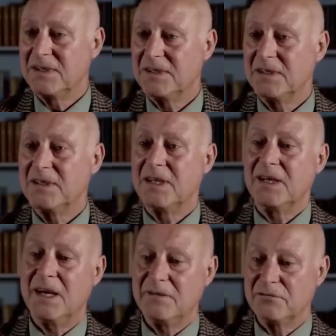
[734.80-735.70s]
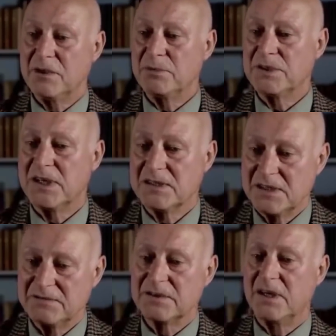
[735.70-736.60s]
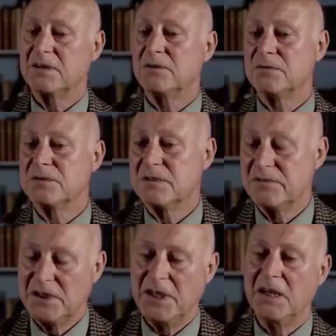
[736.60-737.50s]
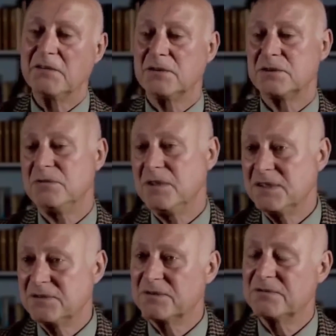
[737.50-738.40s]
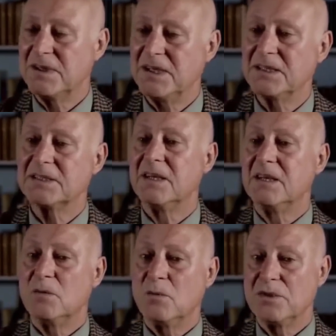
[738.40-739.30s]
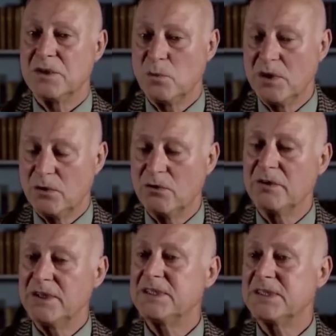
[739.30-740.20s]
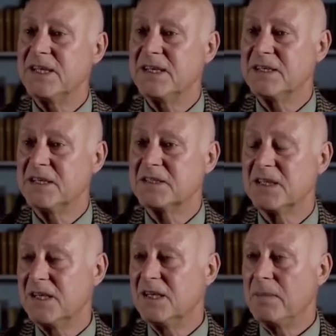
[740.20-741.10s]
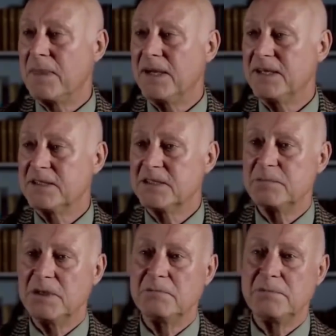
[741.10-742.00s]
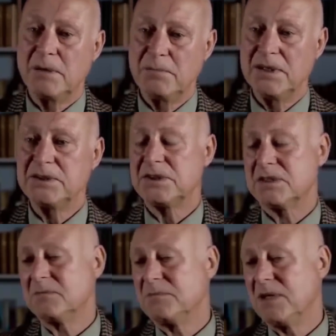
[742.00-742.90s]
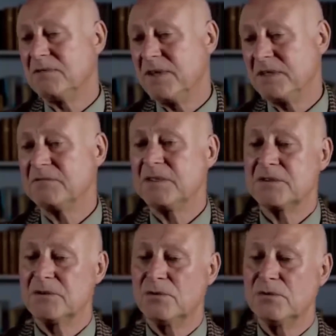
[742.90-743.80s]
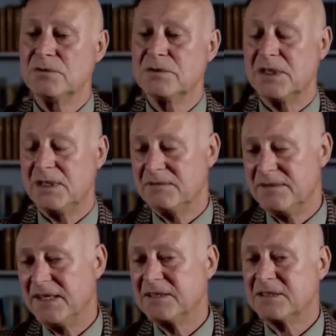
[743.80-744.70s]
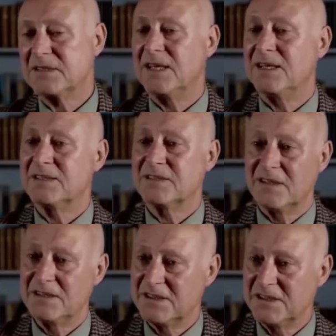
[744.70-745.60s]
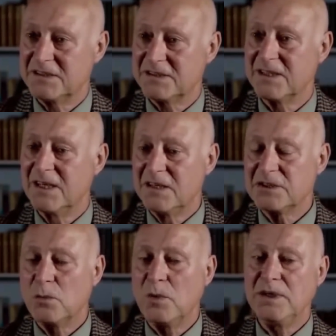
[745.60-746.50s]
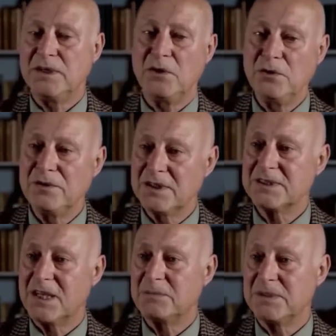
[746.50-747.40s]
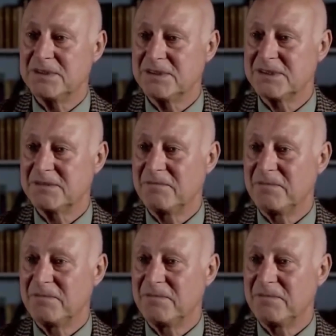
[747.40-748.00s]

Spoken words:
that have reproductive cycles of a year or 2 years or 3 years. We're already seeing this, and it has been published by veterinary schools and vets and scientists. So we know this happens.